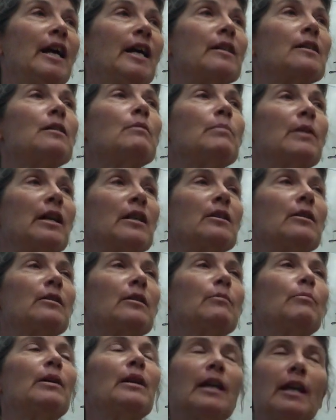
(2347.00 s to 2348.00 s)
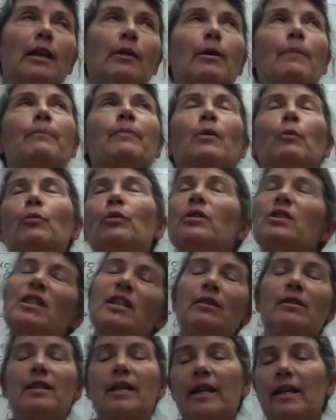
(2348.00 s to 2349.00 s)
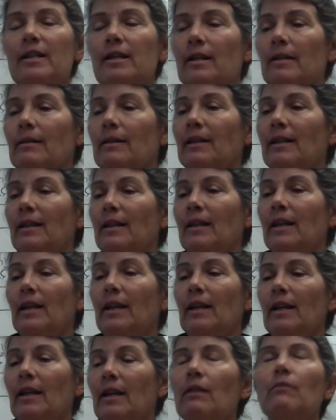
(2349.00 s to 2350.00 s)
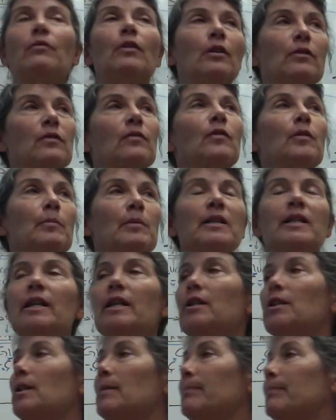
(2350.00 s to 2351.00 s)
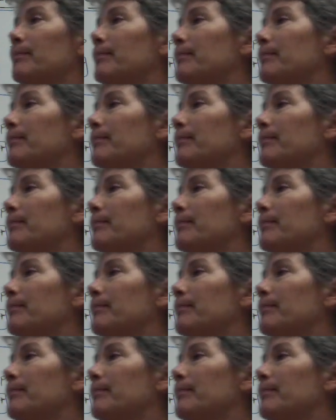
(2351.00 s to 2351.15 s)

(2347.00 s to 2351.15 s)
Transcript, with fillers: acid bacteria. But anyway, we'll still say it's a, it involves fermentation.